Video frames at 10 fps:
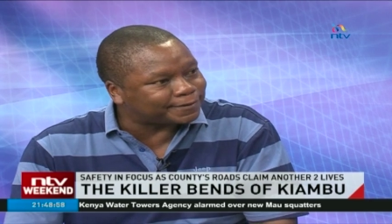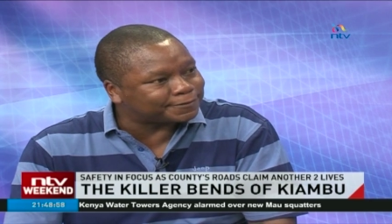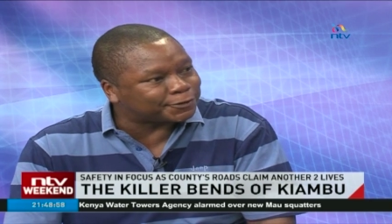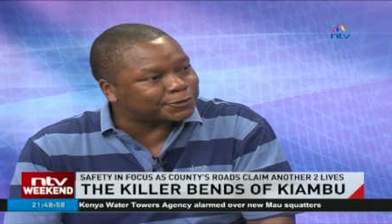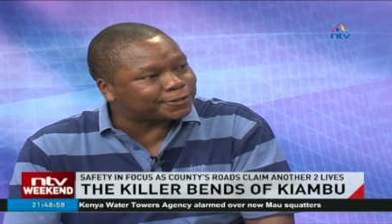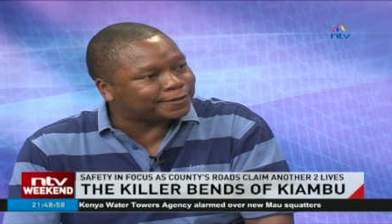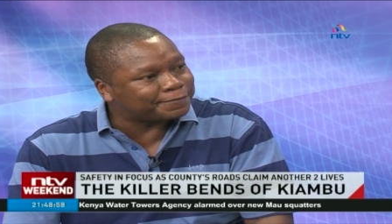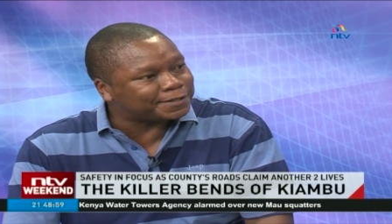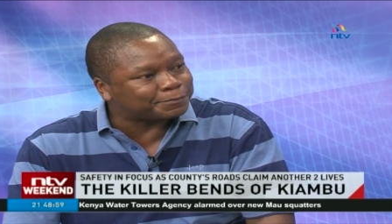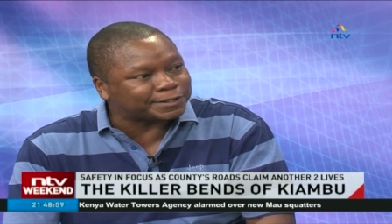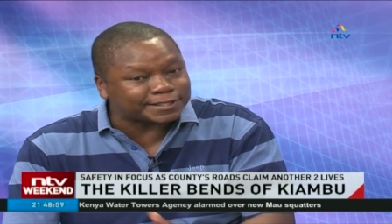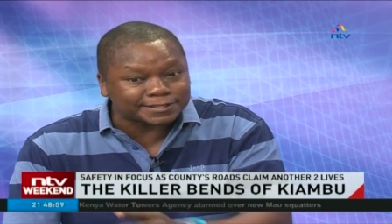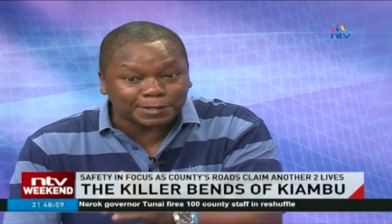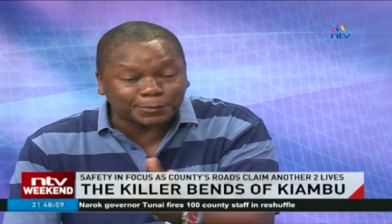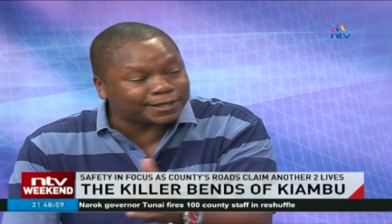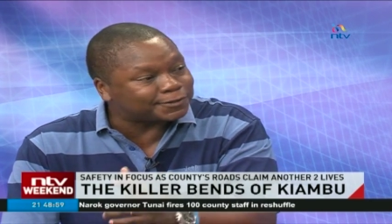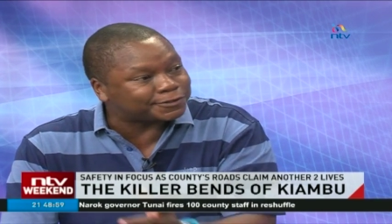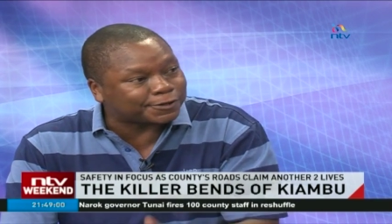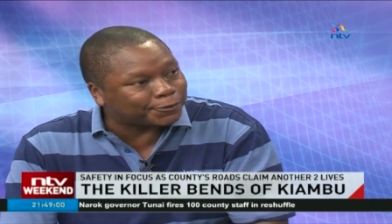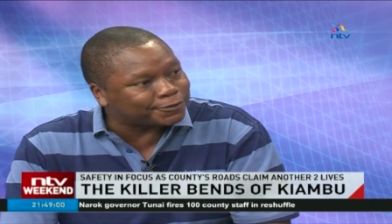on, on your driving, but there's someone else
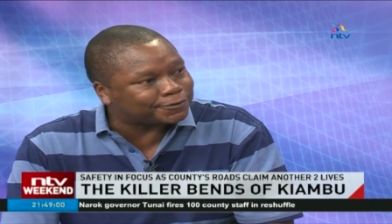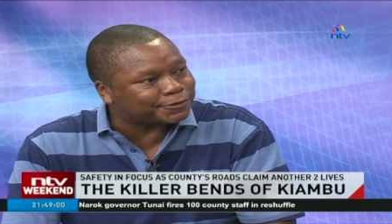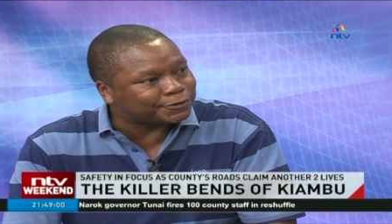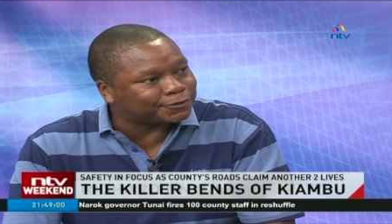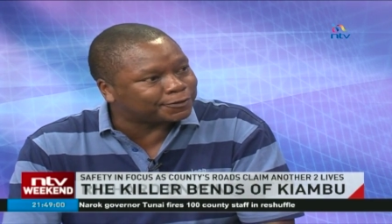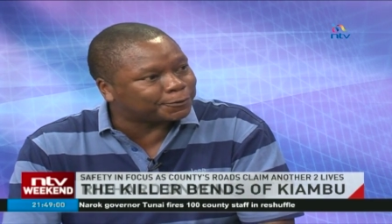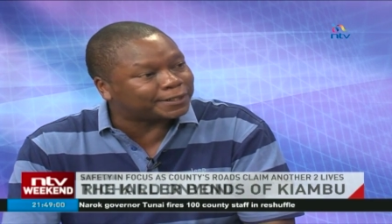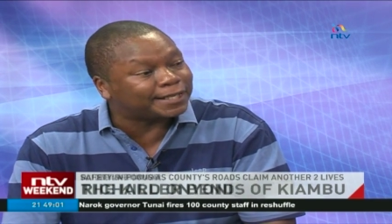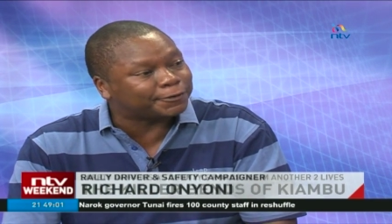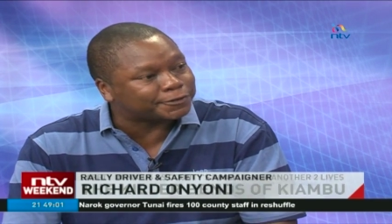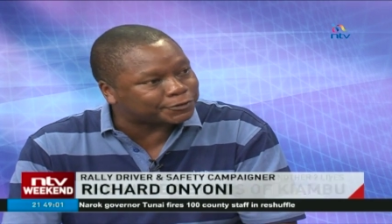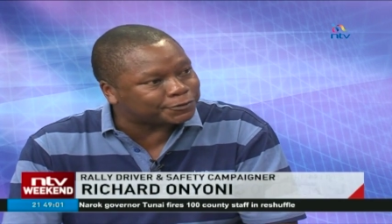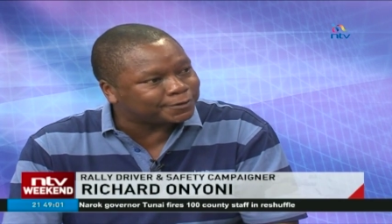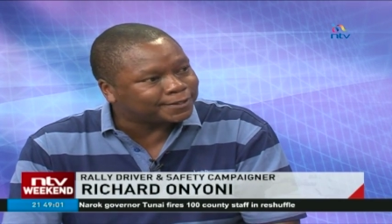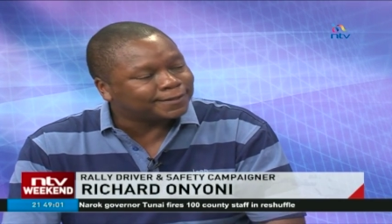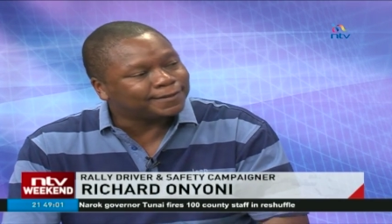on the road who you don't know what they're going to do.